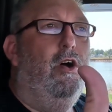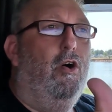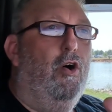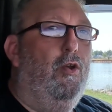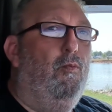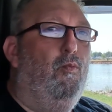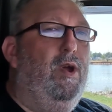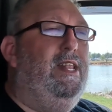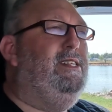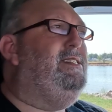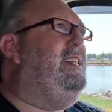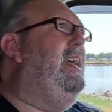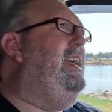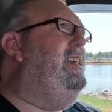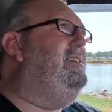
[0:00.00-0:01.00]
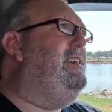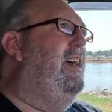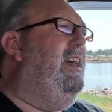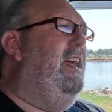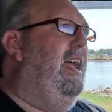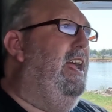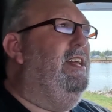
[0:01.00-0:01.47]
on Wednesdays
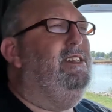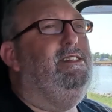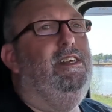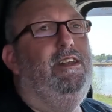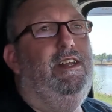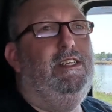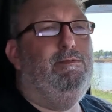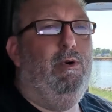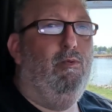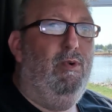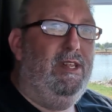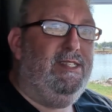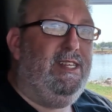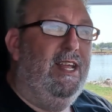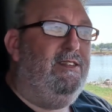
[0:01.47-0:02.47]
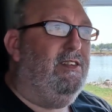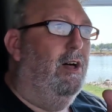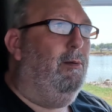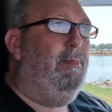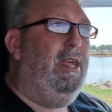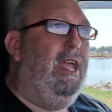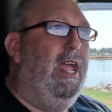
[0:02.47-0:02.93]
and Sundays, but Wednesdays
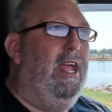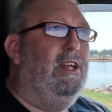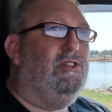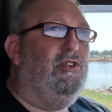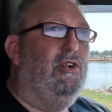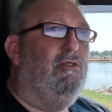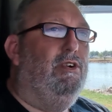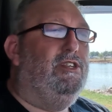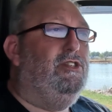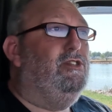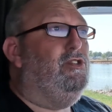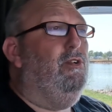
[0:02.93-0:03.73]
I'll be answering questions.